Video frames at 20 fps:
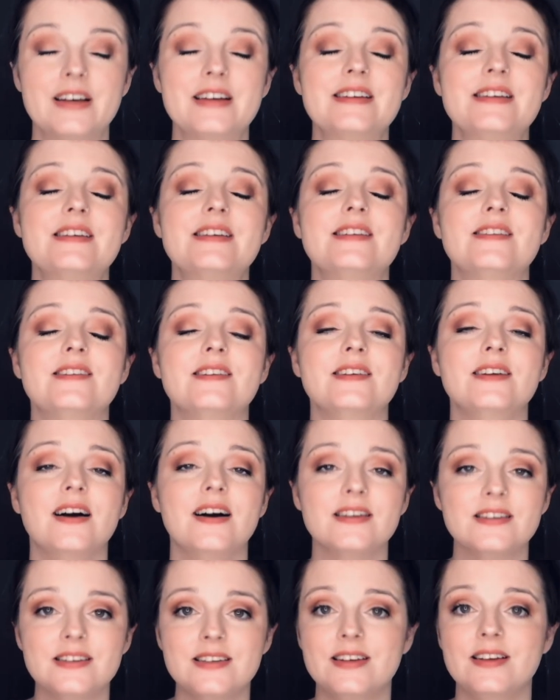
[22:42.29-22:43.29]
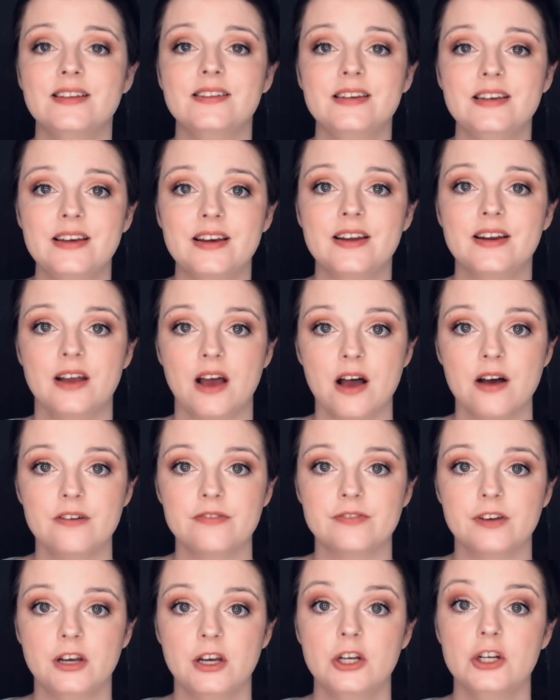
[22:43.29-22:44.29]
Disgustingly
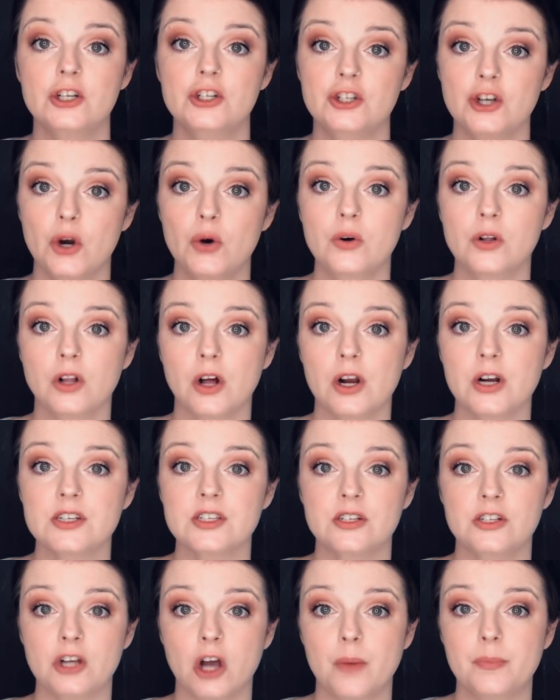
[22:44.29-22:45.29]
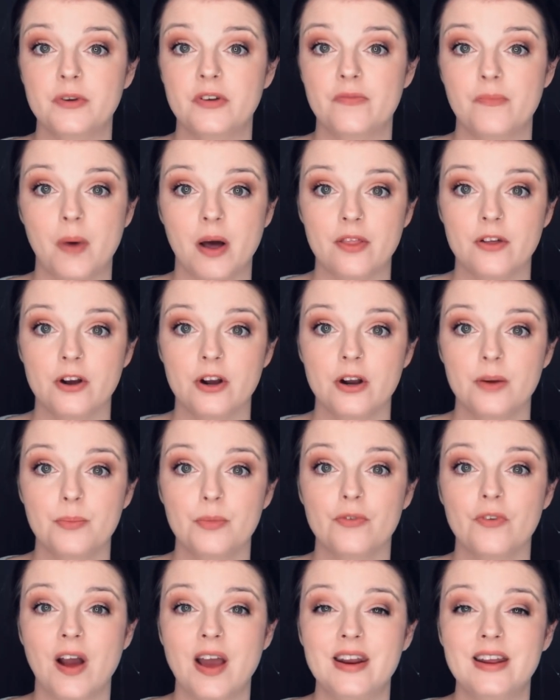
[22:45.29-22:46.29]
enough, Joe Clark's adoptive mother
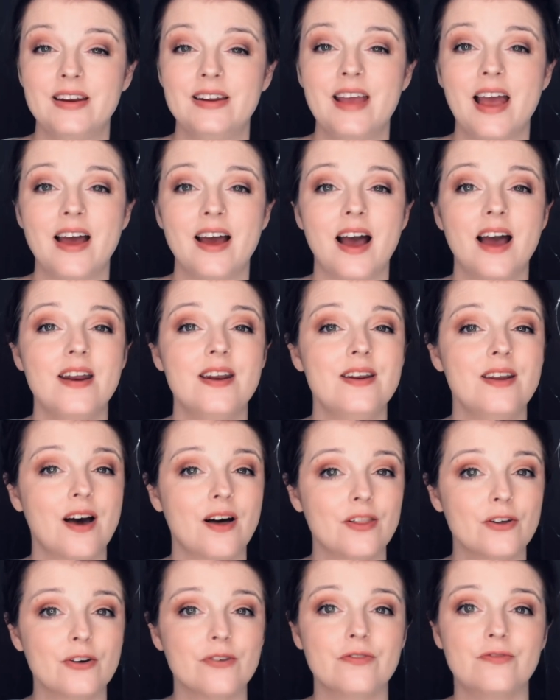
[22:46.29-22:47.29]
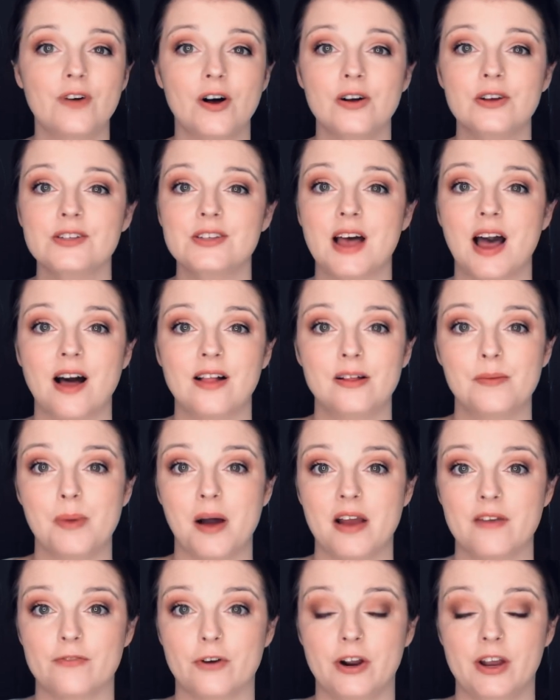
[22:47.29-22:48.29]
provided yet another false
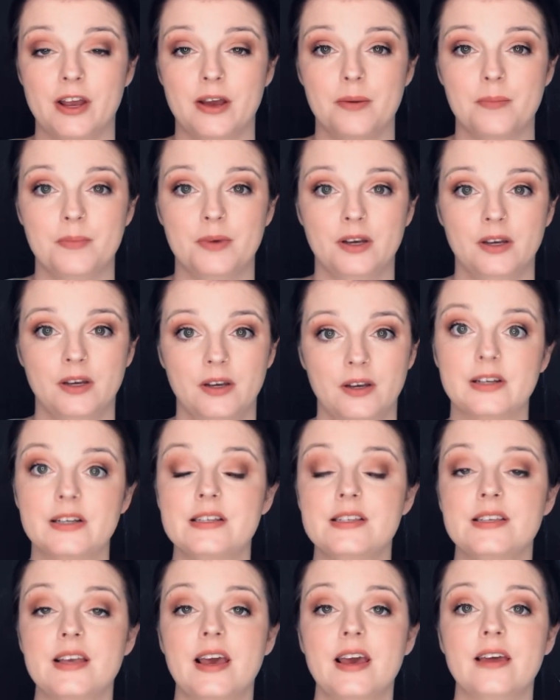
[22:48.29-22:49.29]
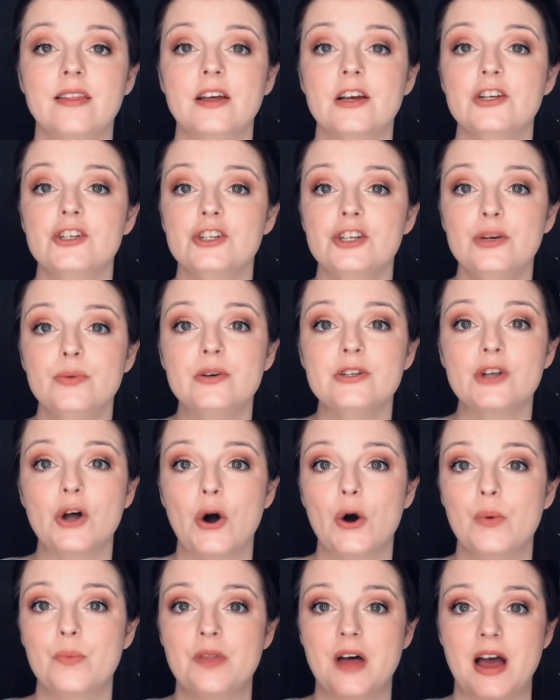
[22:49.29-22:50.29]
alibi for him, saying that she was
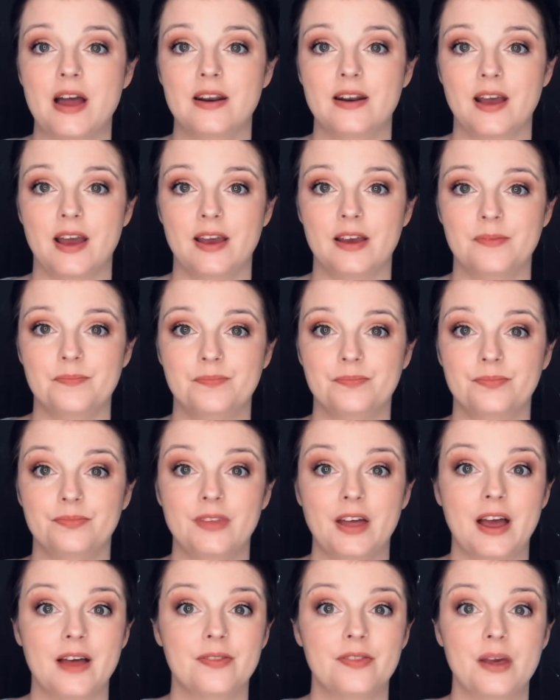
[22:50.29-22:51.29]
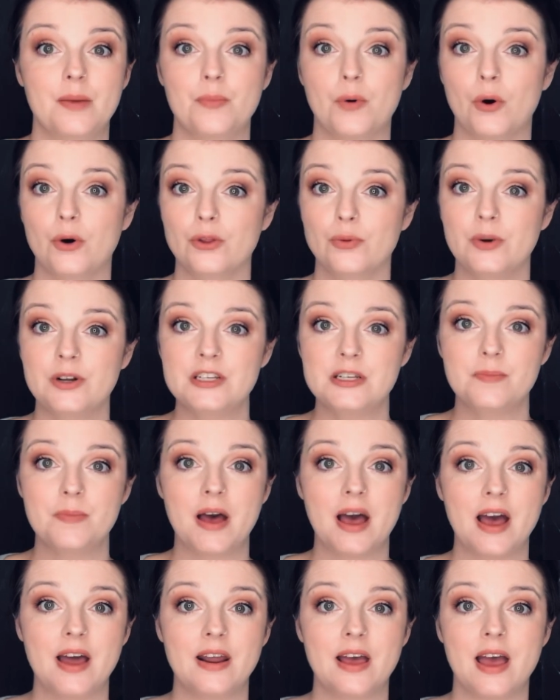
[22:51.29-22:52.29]
home that night, that they both went to
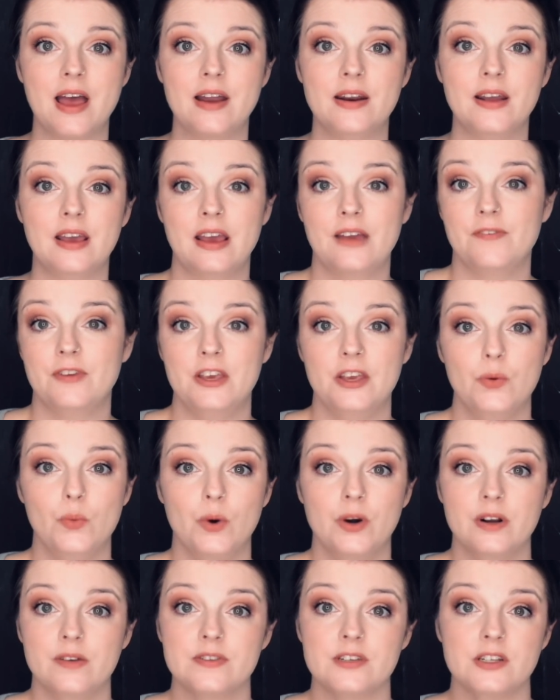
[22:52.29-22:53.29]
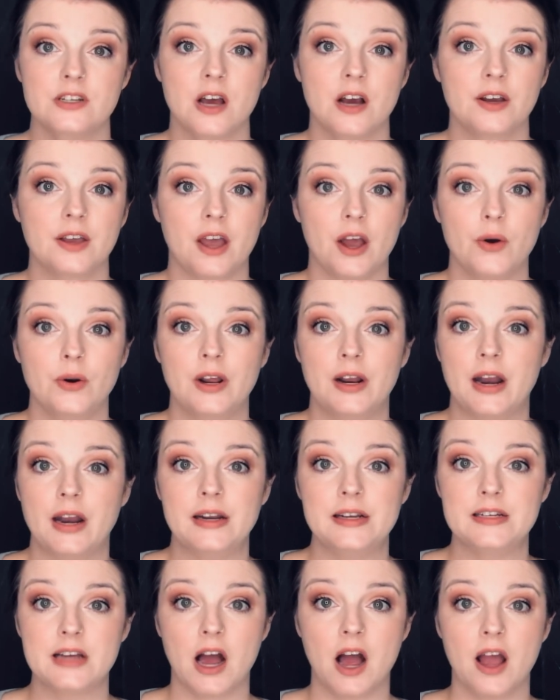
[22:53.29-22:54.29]
bed, and if he would have snuck out at
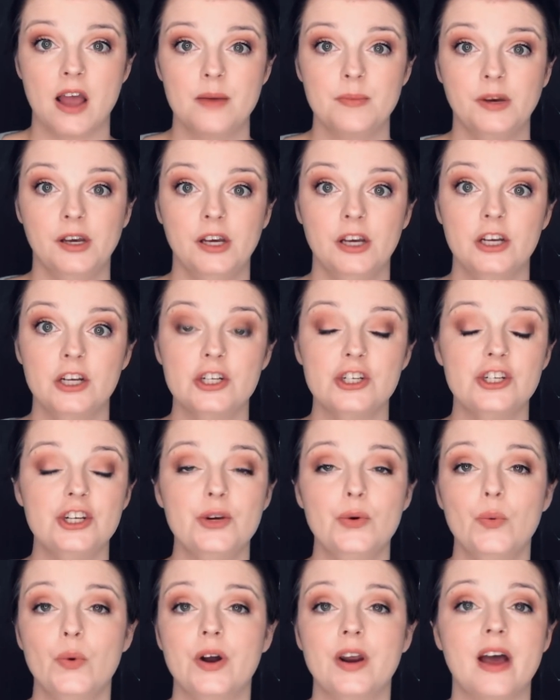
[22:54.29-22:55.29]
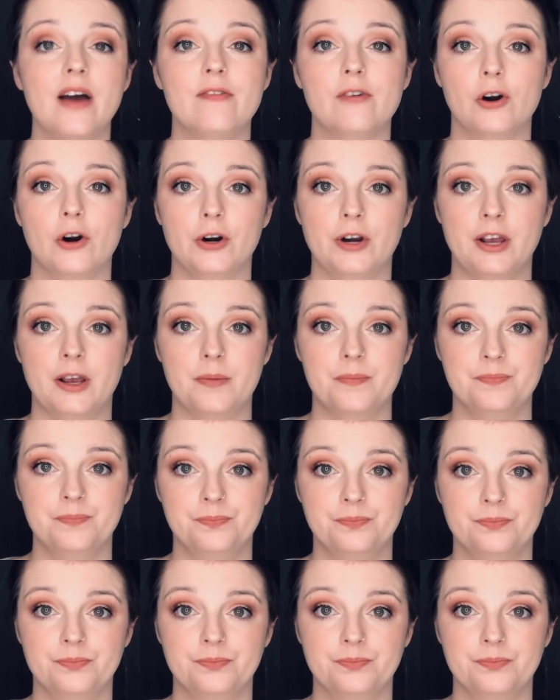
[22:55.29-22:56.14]
any time, she would have heard him.